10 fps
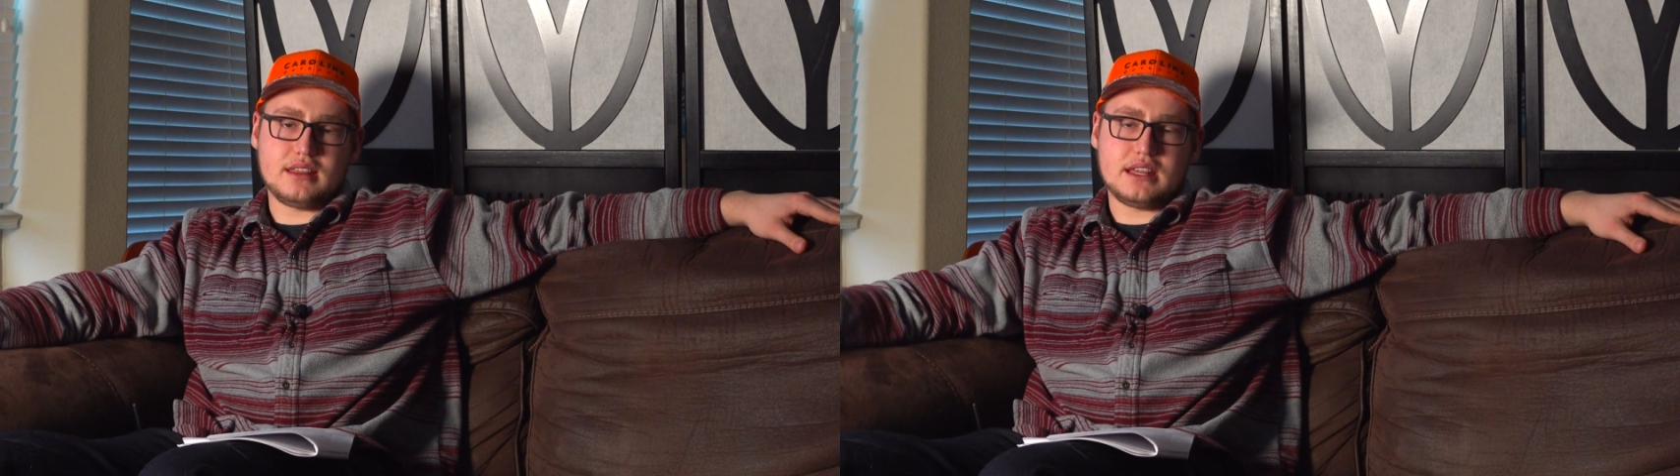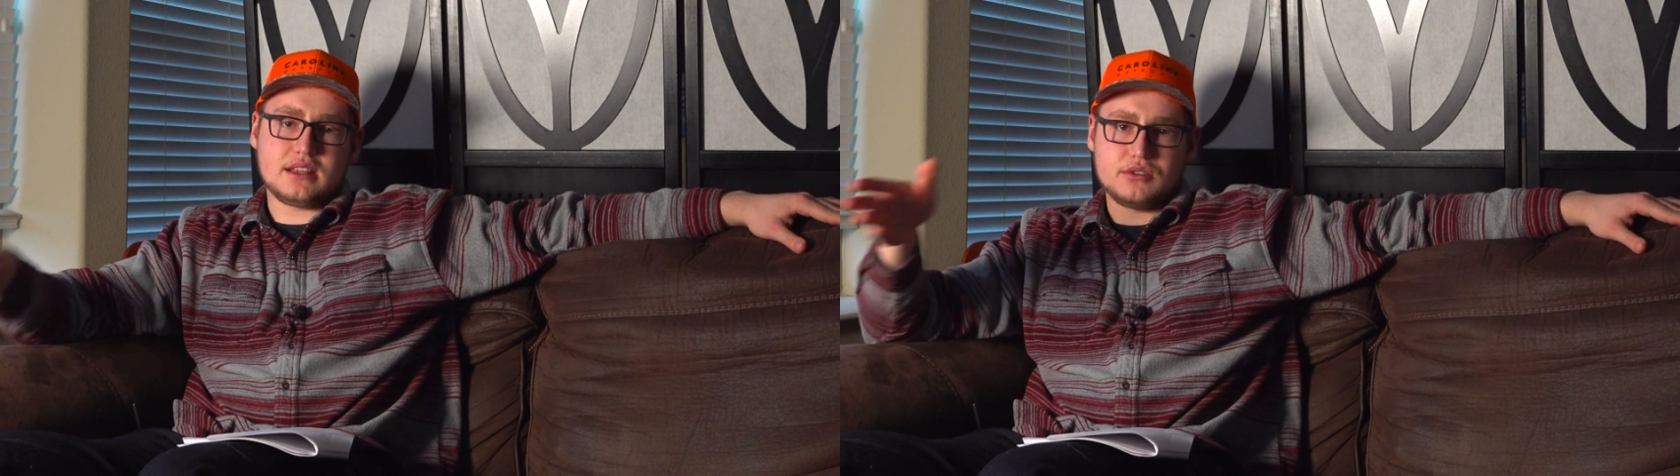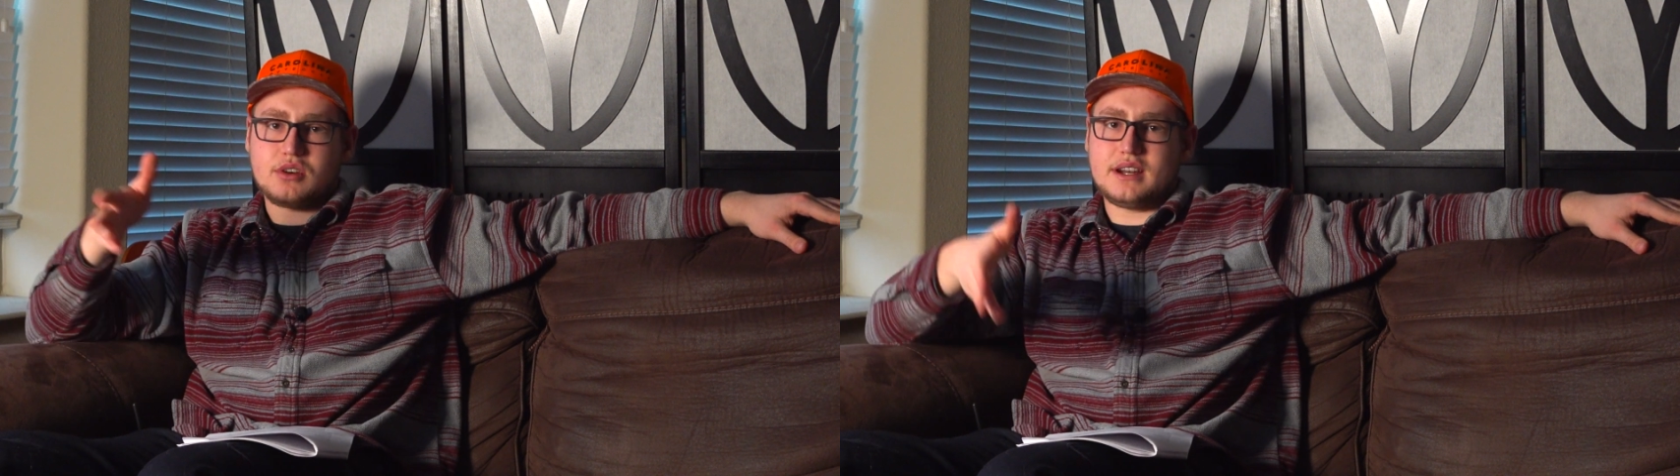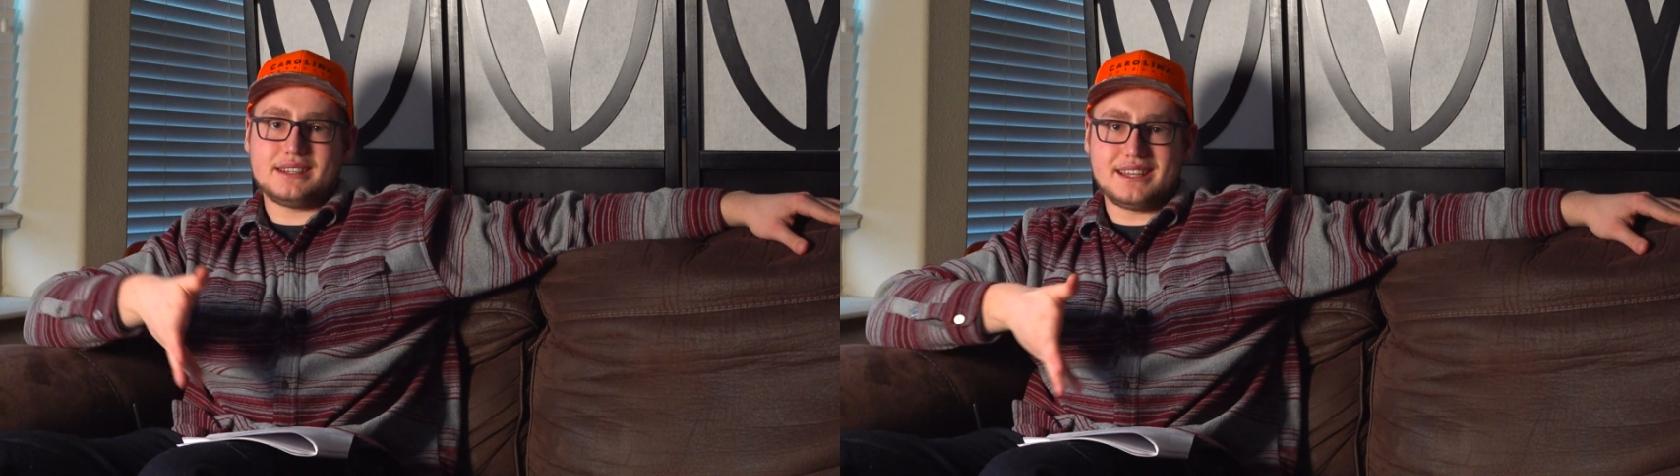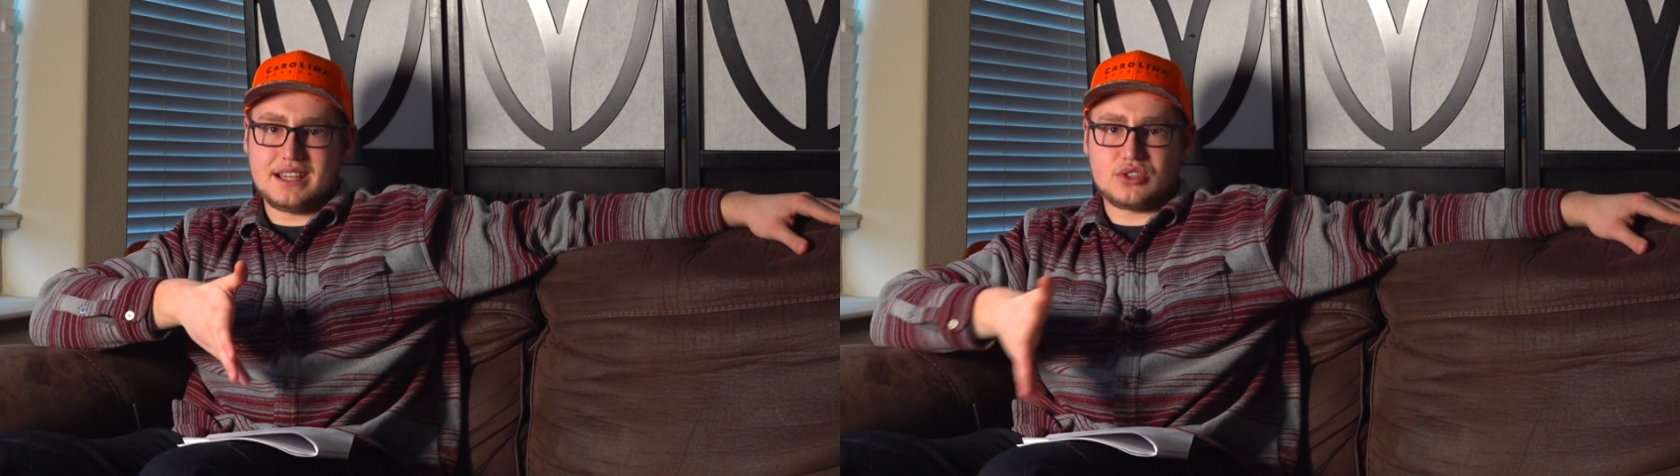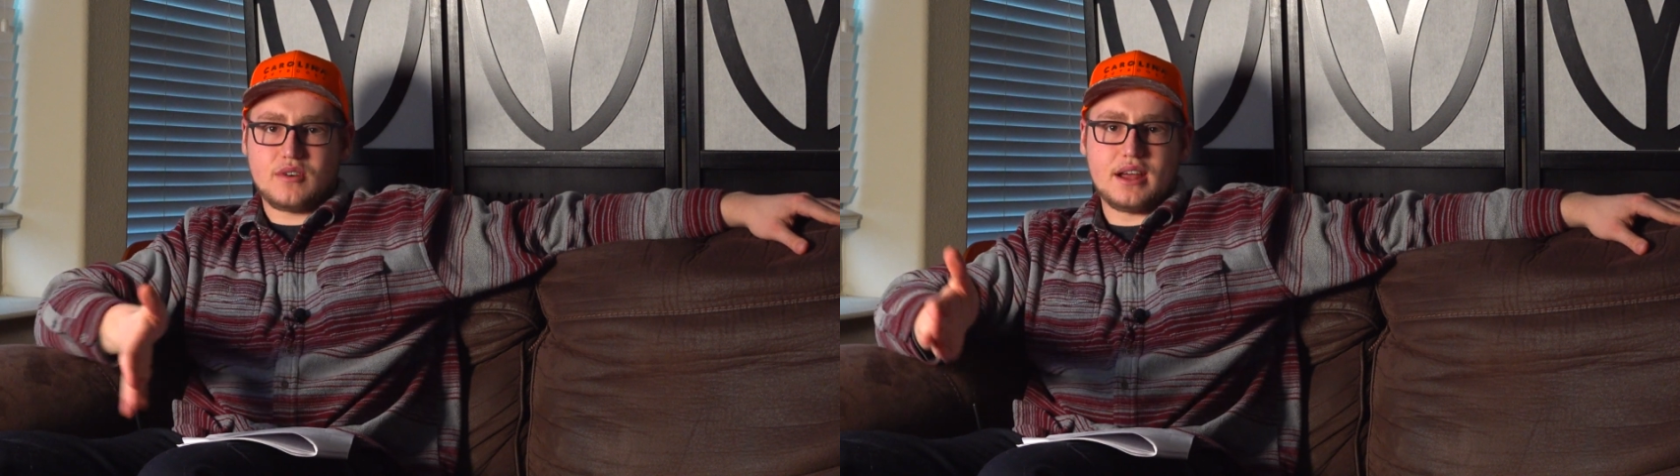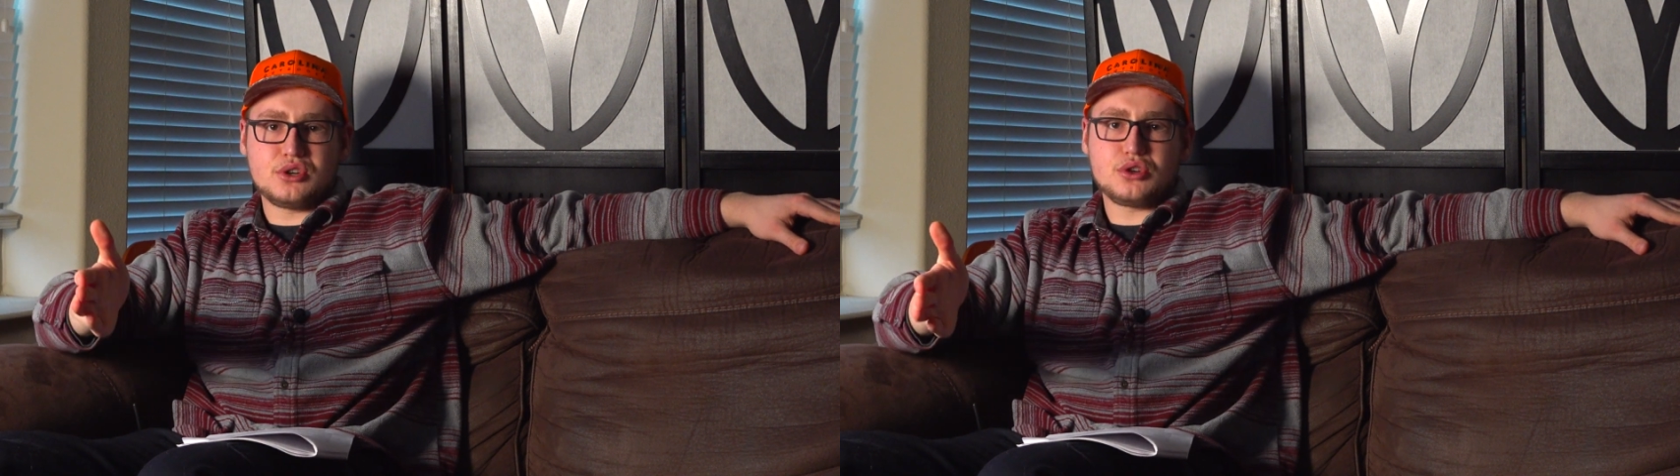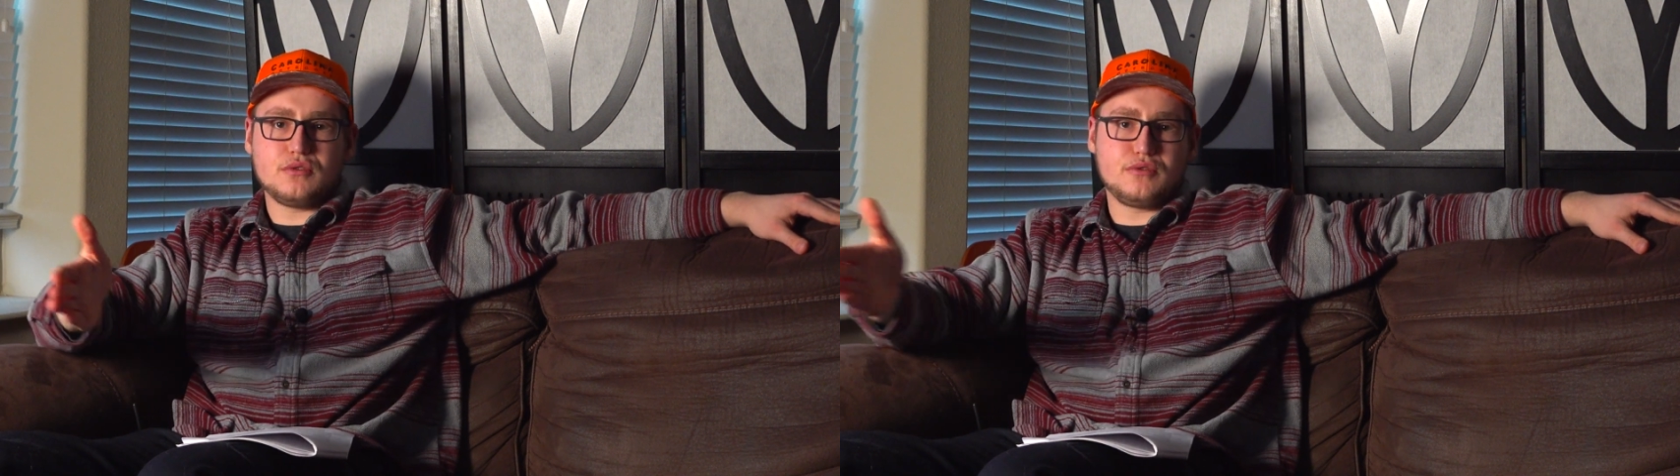I think they were trying to dig a trench